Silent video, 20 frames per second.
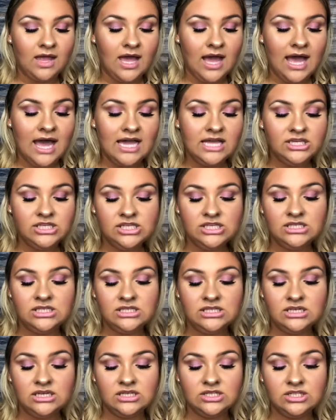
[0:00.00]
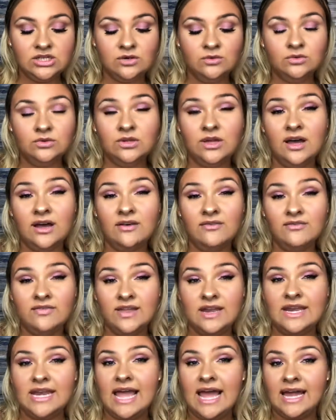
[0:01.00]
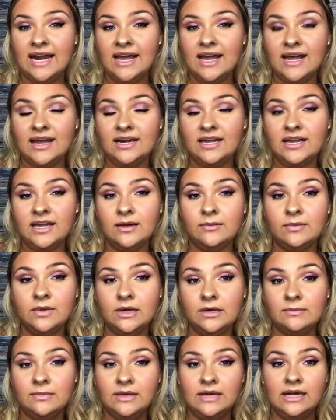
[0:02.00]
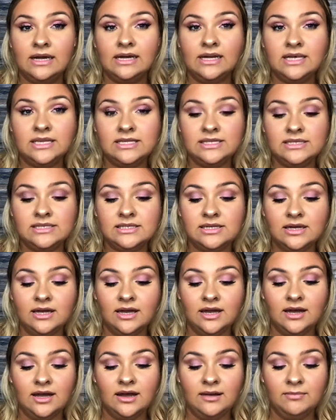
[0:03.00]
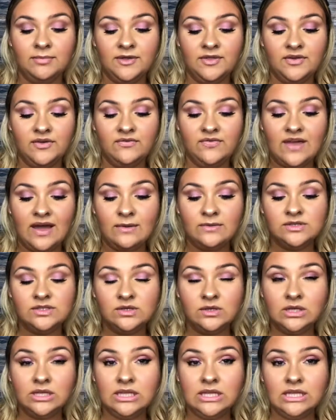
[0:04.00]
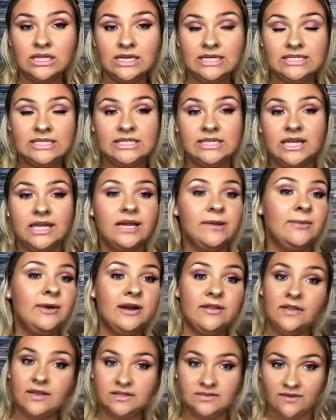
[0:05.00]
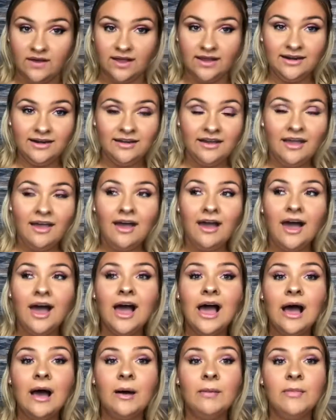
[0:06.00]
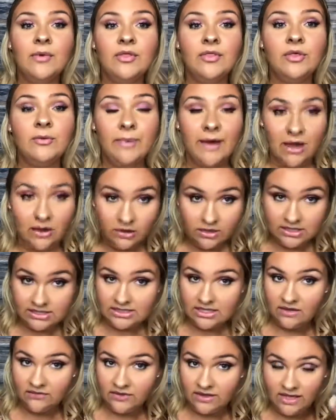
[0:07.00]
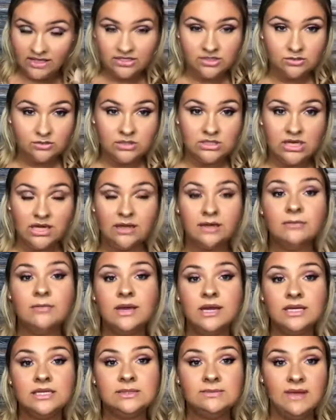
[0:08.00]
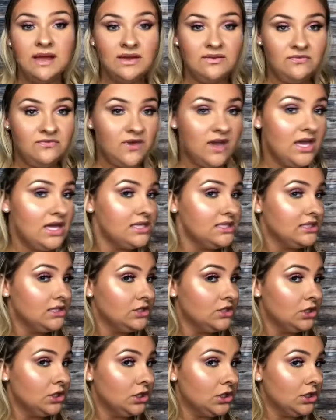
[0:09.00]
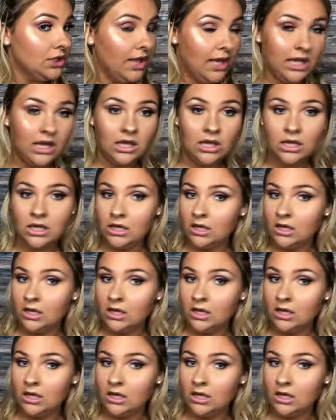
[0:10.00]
I just don't love the net on it, I'm gonna be honest, but if that was the only thing that I didn't like about it, that's fine. The powder itself, like as you can tell, it makes my face look like